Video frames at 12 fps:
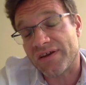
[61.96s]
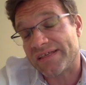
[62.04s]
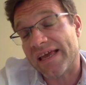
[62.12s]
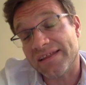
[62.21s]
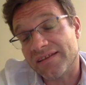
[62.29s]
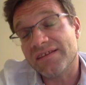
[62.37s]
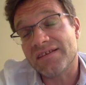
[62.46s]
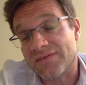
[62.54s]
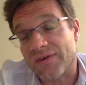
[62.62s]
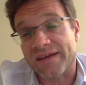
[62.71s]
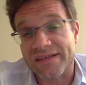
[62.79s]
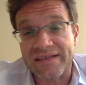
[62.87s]
attendance,
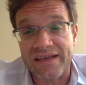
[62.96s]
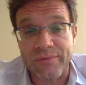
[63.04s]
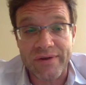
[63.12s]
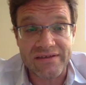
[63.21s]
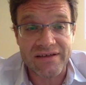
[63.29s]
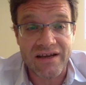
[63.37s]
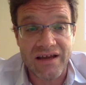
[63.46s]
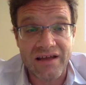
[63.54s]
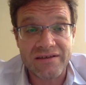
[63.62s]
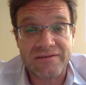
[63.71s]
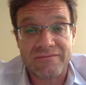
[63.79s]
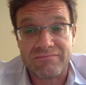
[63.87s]
so I can say you went to
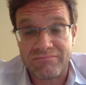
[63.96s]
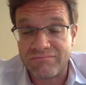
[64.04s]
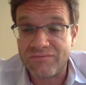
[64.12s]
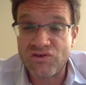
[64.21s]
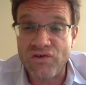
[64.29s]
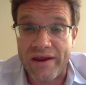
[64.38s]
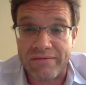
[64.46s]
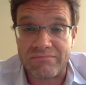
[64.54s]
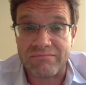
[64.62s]
class. It's great.